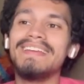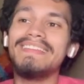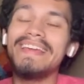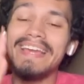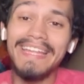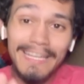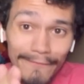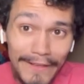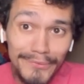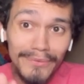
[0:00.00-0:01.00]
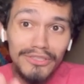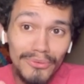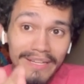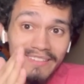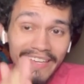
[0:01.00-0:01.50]
The individual
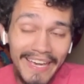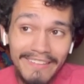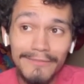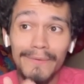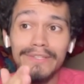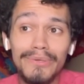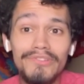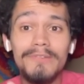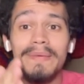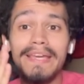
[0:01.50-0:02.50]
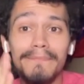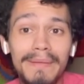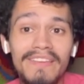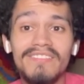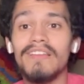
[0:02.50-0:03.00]
units kits for UGB and
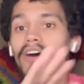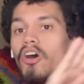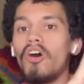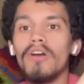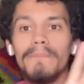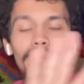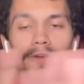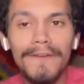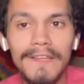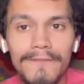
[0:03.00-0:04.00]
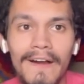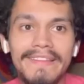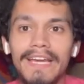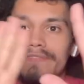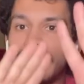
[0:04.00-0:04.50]
Beast are perfectly fine.
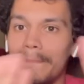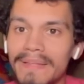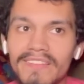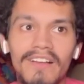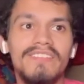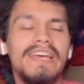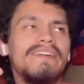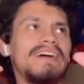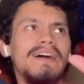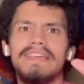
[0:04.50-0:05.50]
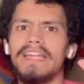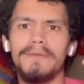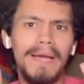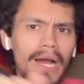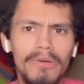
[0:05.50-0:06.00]
They have not been touched. They are not getting
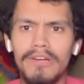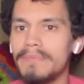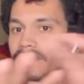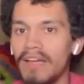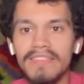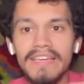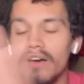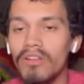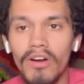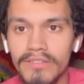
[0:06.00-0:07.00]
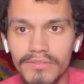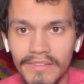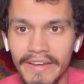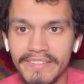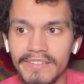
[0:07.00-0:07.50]
power crept, nothing along those
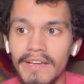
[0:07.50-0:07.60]
lines.